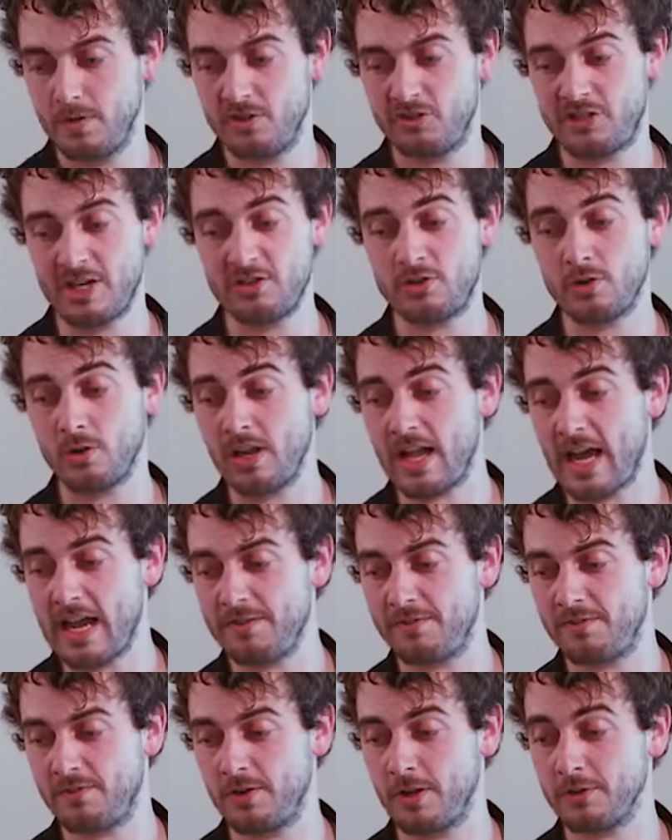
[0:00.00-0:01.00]
change your
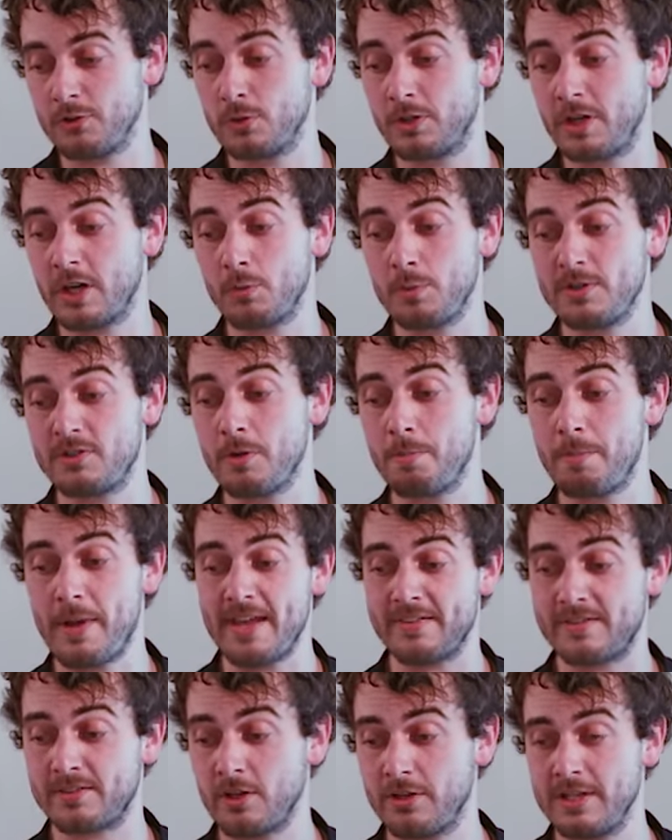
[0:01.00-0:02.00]
life, learn to code with the
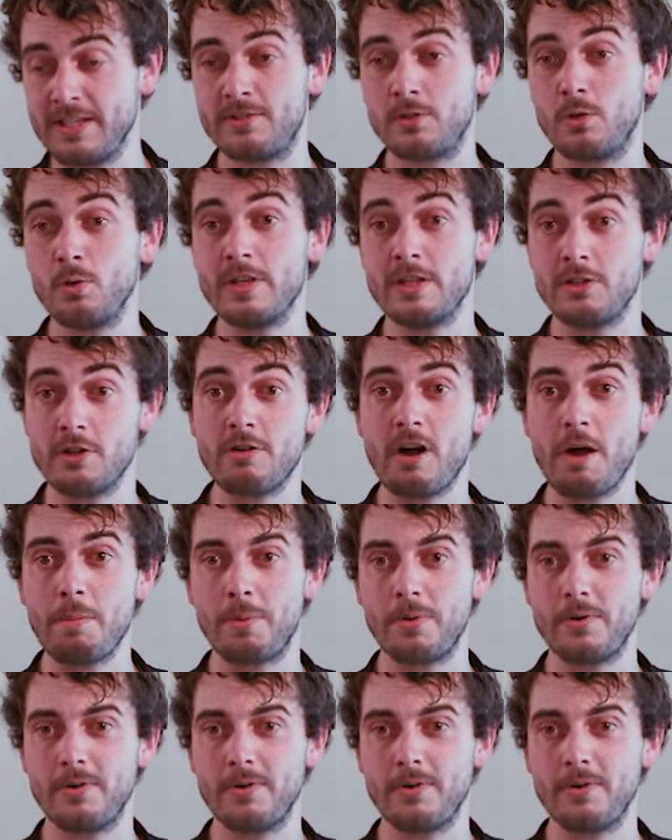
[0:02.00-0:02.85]
best coding school in Europe.